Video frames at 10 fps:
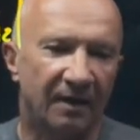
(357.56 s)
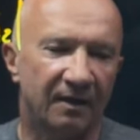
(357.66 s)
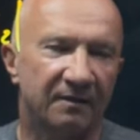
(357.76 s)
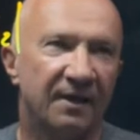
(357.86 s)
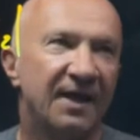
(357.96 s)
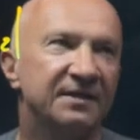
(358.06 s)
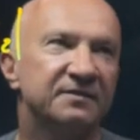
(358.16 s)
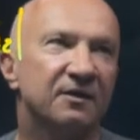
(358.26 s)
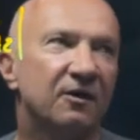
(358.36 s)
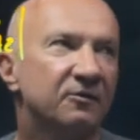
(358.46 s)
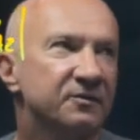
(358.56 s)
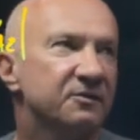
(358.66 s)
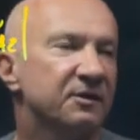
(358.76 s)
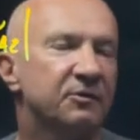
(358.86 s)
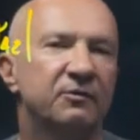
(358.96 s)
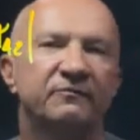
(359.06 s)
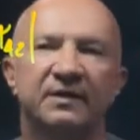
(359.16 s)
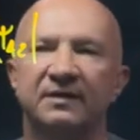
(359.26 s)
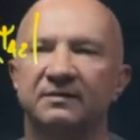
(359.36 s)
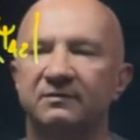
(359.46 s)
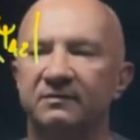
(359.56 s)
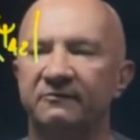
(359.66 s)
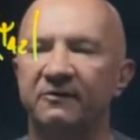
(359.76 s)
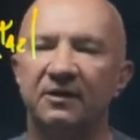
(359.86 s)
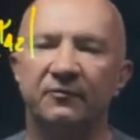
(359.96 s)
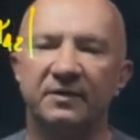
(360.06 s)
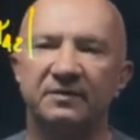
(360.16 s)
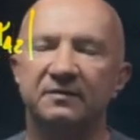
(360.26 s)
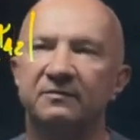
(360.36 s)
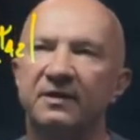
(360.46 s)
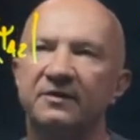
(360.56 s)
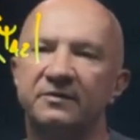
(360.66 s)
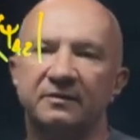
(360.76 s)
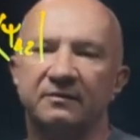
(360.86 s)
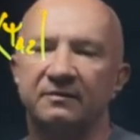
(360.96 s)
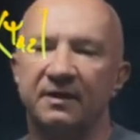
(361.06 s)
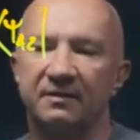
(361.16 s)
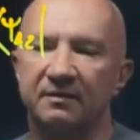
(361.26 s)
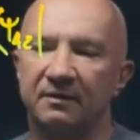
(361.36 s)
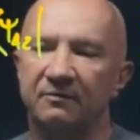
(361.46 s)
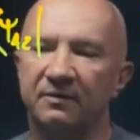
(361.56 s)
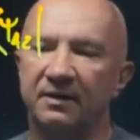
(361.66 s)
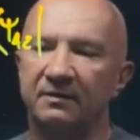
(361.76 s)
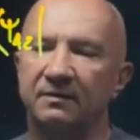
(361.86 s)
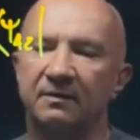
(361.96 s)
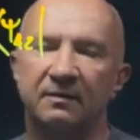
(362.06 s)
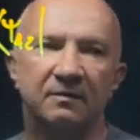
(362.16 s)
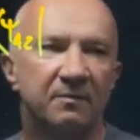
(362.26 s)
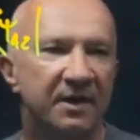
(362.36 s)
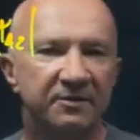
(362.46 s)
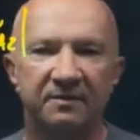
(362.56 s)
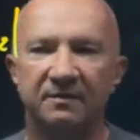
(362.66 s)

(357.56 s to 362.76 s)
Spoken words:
that is also equivalent to the following situation. You can imagine